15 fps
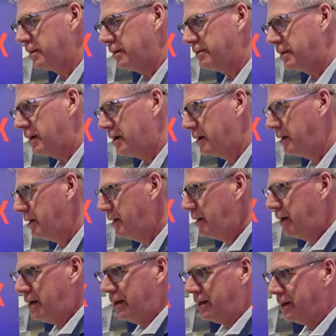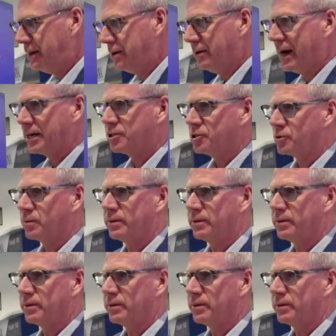of our interactions